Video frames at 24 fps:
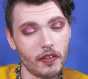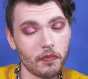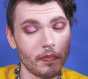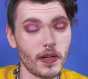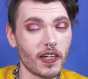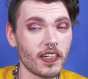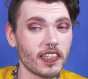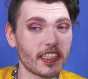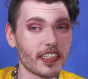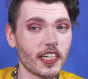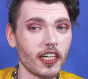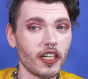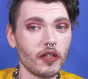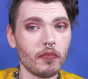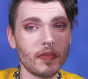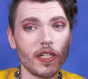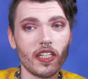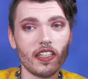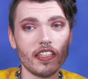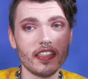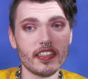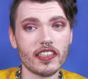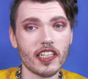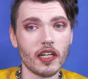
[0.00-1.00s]
Bear Scare
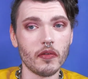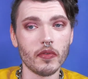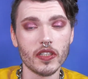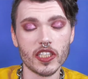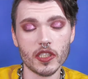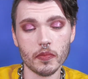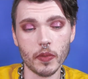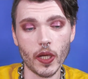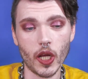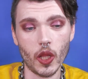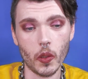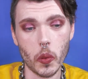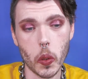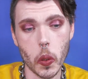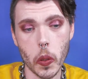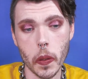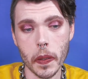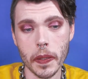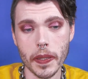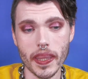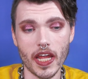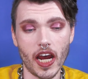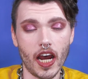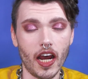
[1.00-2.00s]
Beauty, same way it's spelled.
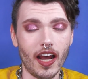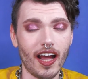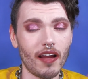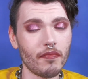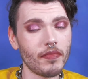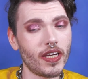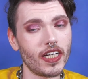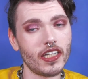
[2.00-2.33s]
I'm